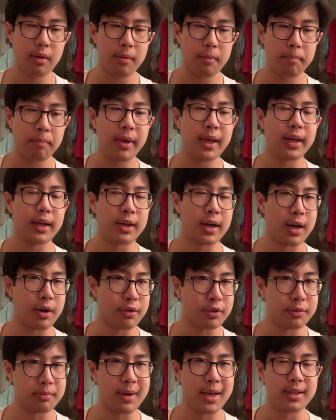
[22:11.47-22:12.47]
being
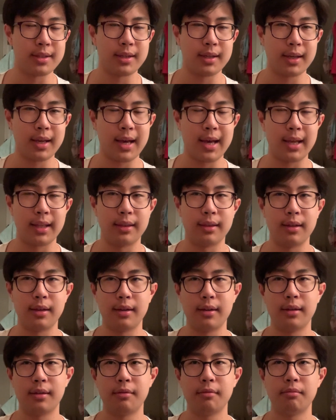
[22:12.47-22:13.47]
charismatic and
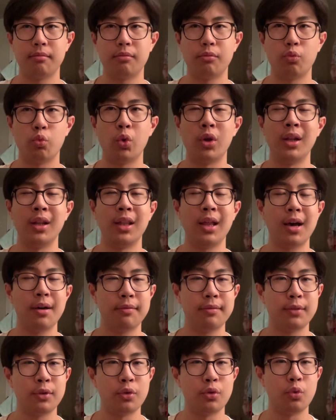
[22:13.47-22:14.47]
we
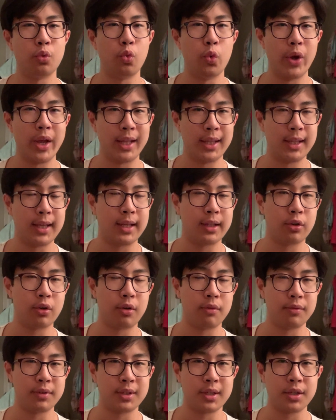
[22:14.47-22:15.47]
love to win in
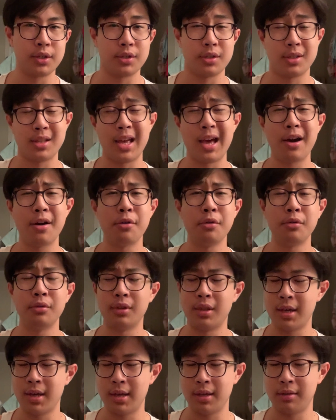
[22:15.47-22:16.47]
conversation. Tell
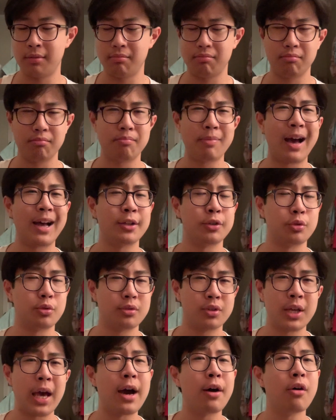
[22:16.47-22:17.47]
the battle,
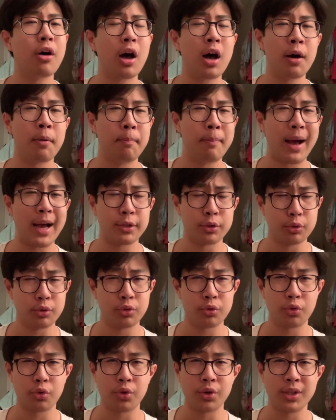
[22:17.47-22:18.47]
tell our battle
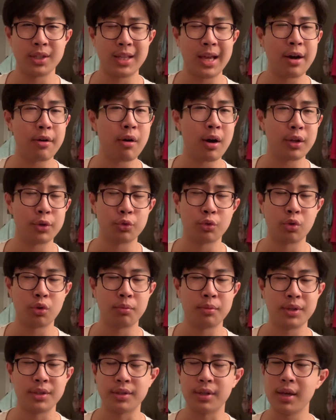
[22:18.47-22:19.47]
stories, tell our
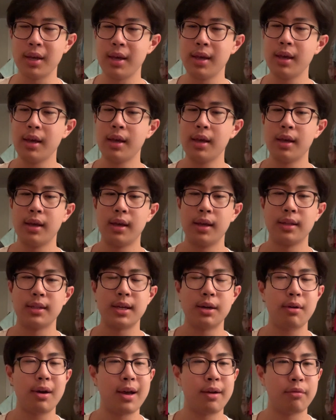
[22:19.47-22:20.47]
traumas,
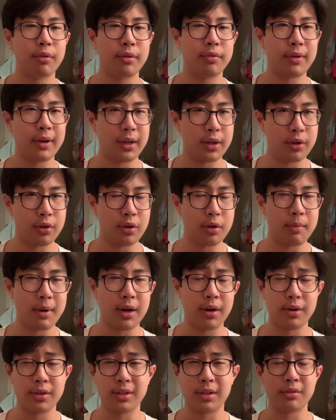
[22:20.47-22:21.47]
tell everything good
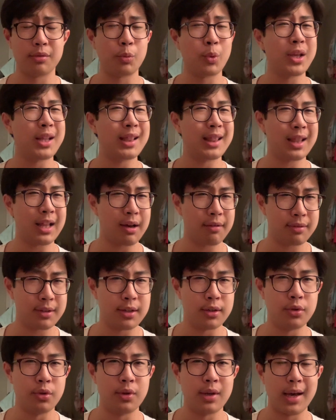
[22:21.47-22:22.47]
about ourselves. We love
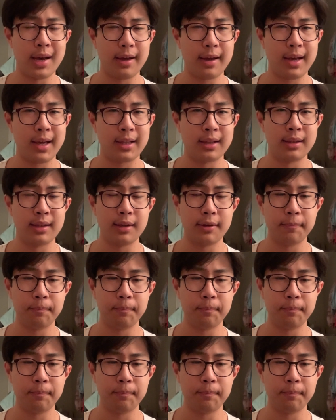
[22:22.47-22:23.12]
to do that. And